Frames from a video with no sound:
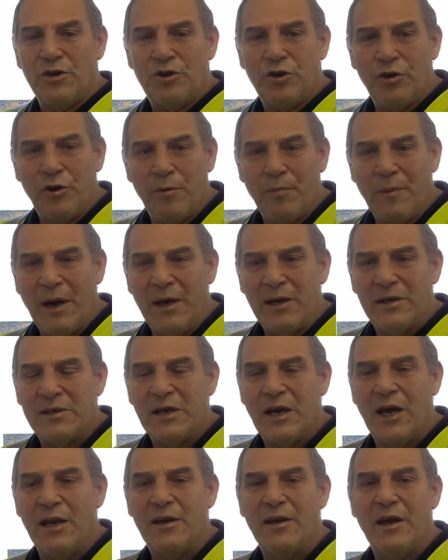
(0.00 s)
sure you
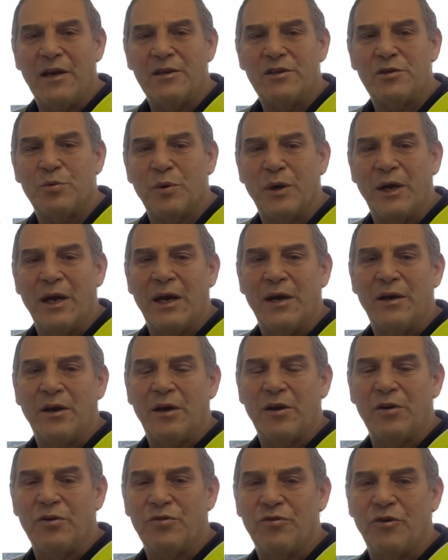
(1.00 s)
maintain that swing under
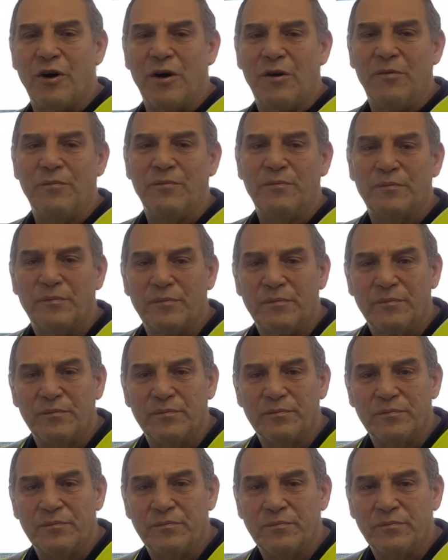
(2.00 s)
control
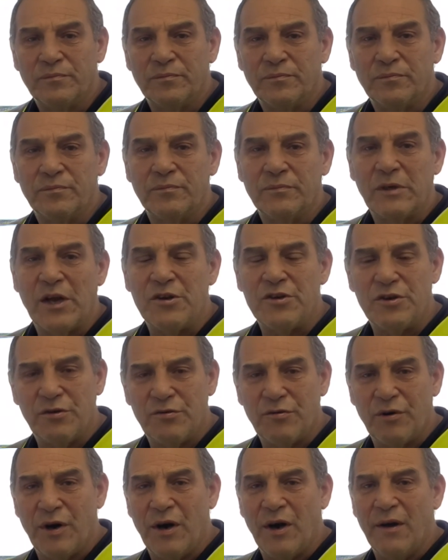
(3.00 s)
as you
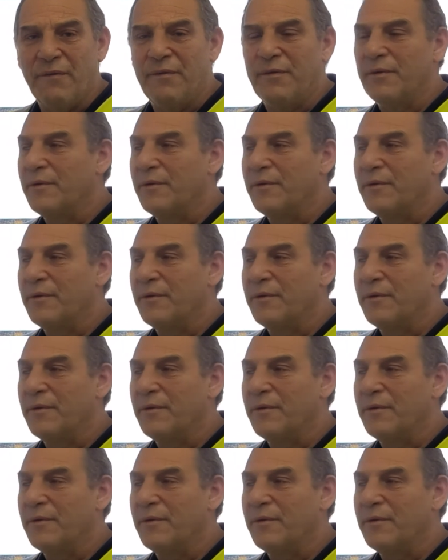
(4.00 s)
drive.